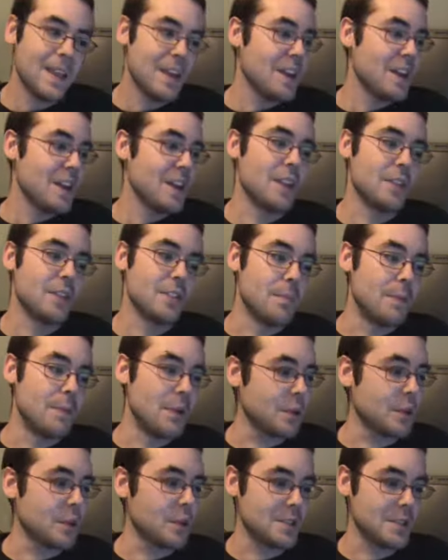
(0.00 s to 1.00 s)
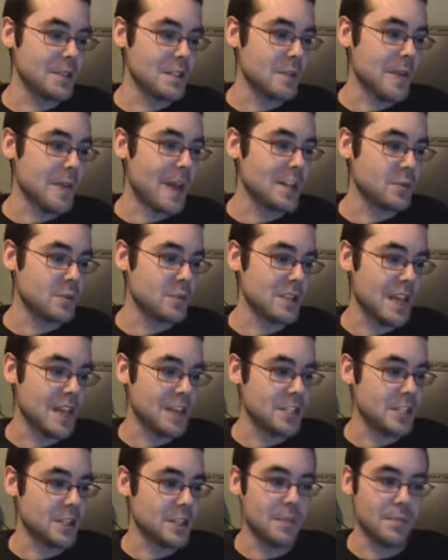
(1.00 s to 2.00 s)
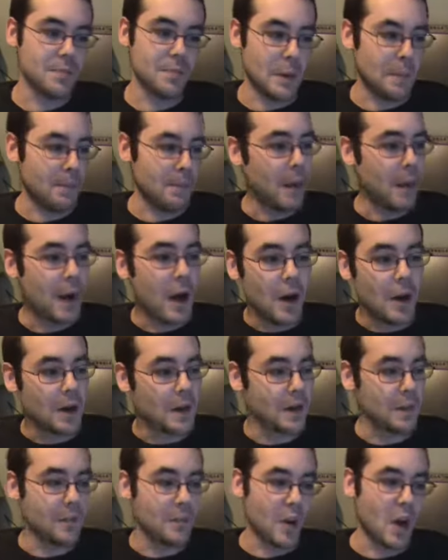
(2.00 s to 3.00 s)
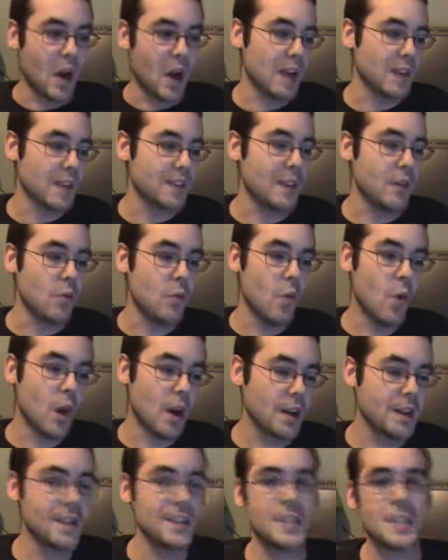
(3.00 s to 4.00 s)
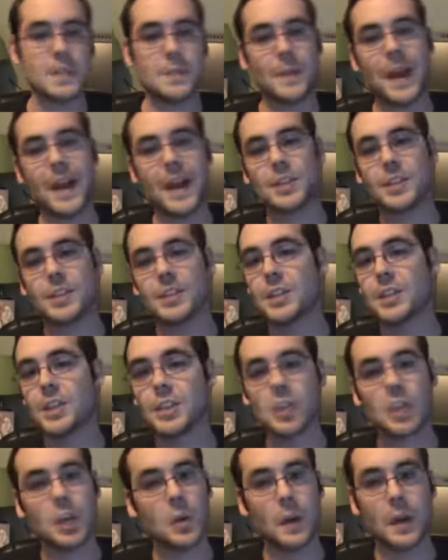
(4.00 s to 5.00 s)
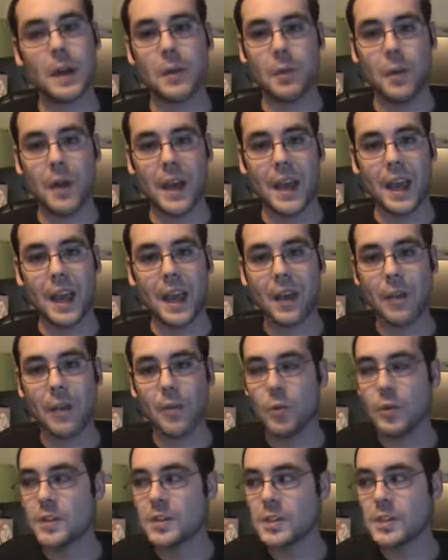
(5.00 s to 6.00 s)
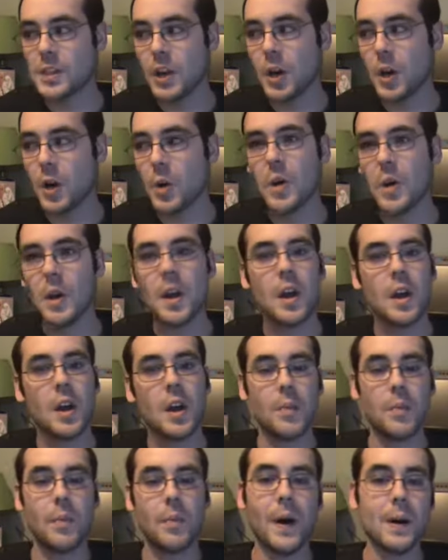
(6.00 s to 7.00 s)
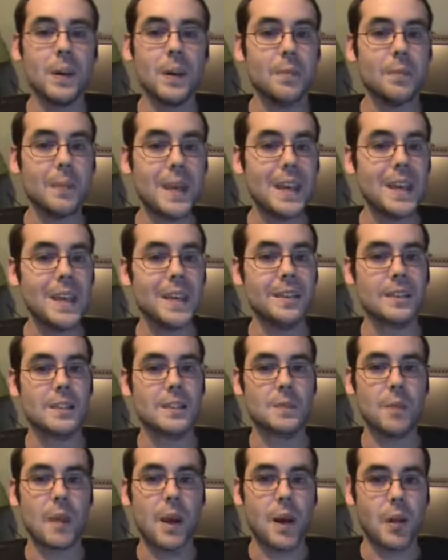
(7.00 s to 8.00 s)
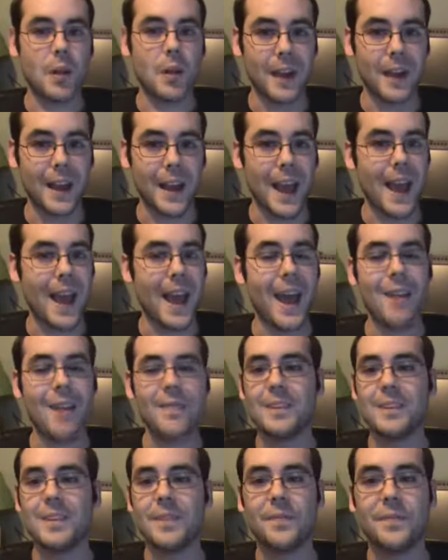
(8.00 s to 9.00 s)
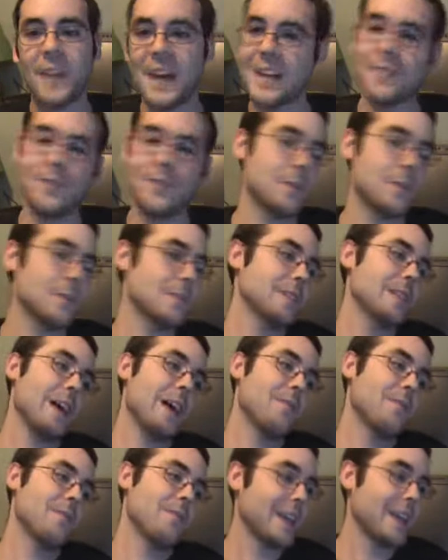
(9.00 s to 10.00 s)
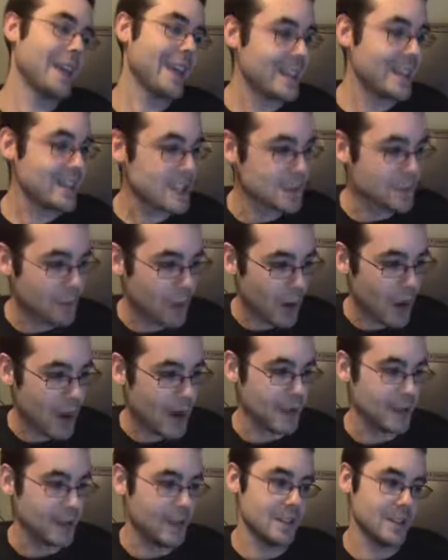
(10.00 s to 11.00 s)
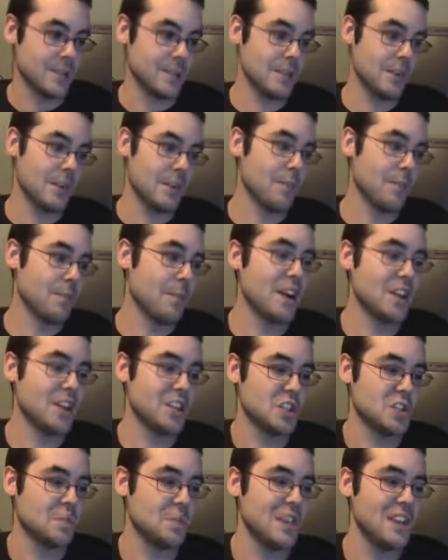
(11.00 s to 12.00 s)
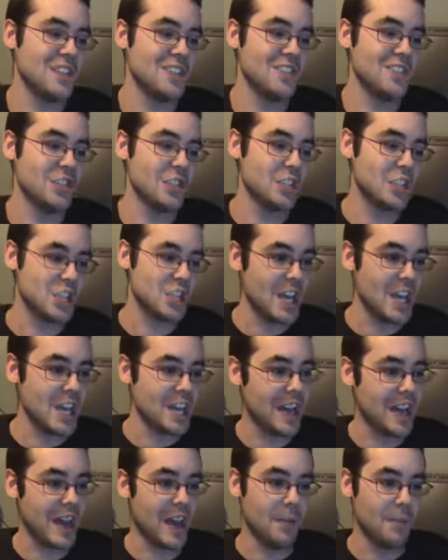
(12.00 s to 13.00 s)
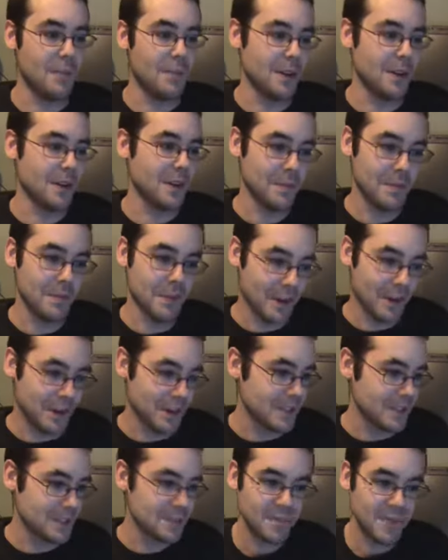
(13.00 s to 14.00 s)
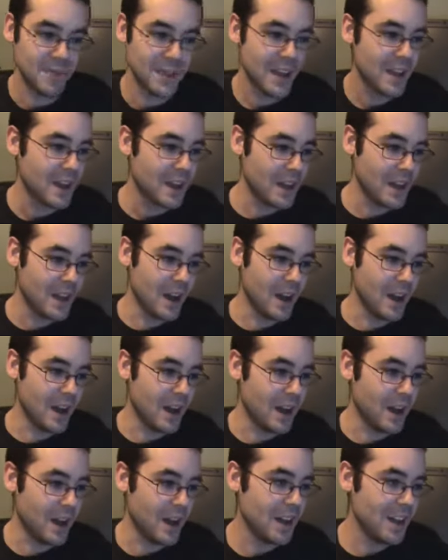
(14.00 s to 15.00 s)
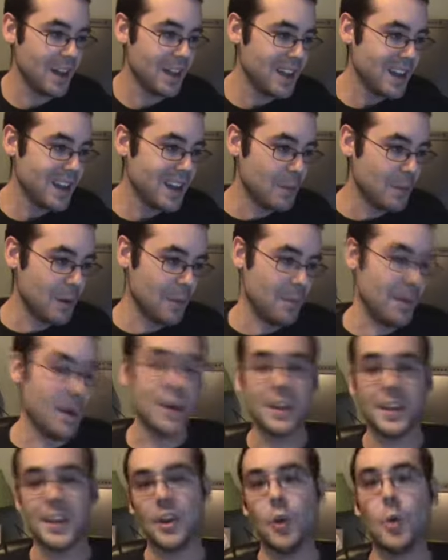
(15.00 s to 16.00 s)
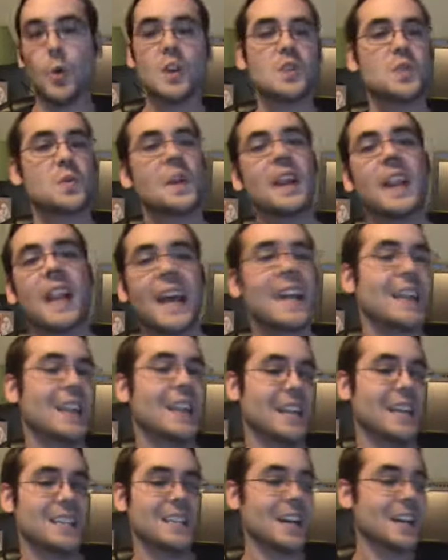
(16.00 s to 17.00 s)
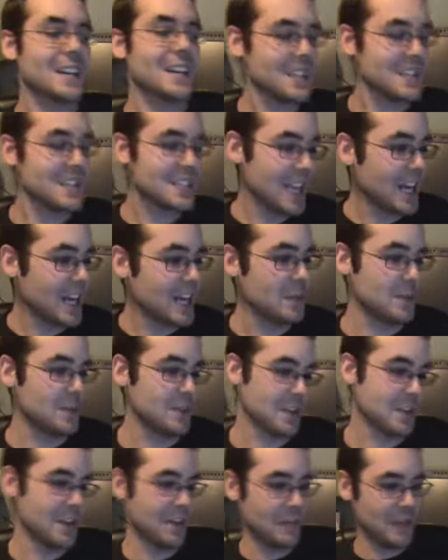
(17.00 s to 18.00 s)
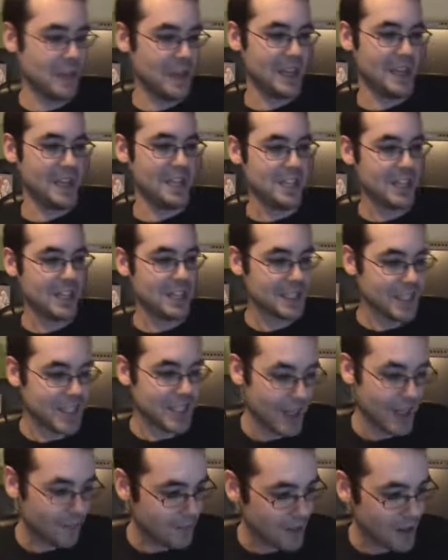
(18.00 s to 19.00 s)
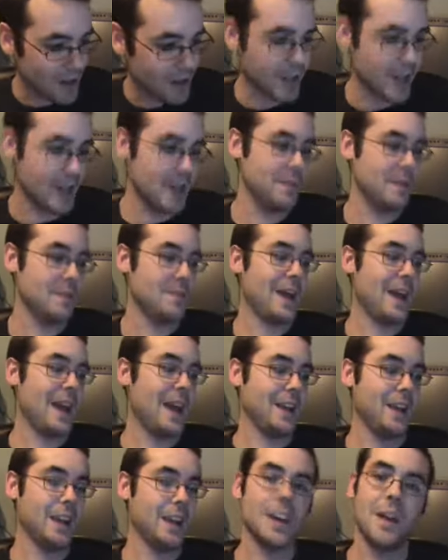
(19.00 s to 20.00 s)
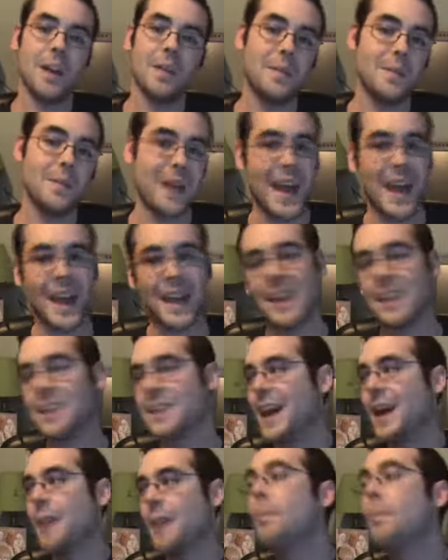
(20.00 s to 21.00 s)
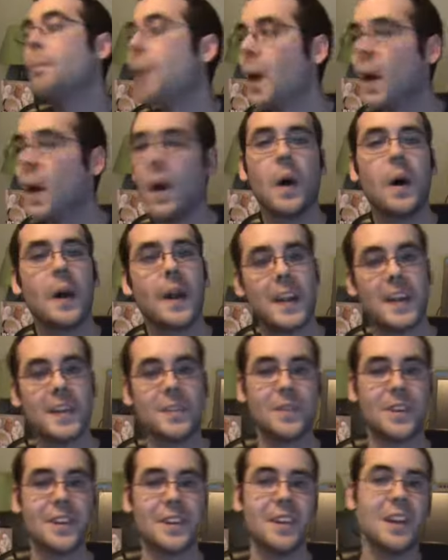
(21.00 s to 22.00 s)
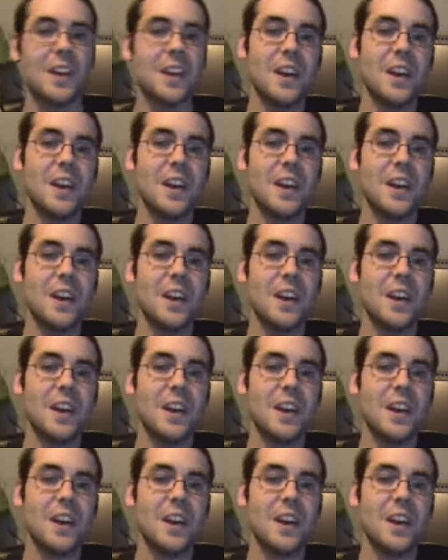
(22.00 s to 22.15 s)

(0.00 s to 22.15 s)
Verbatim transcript: you know, the build up to this match was excellent, but Punk and Brock, they worked this match in such a great way. It was so Punk being the smaller guy, having to fight for his life against Brock Lesnar, and Brock just beating the shit out of Punk in parts. Uh, but Punk, you know, was relentless as he said he was going to be, and he just kept on coming back and coming back. And you have Paul Heyman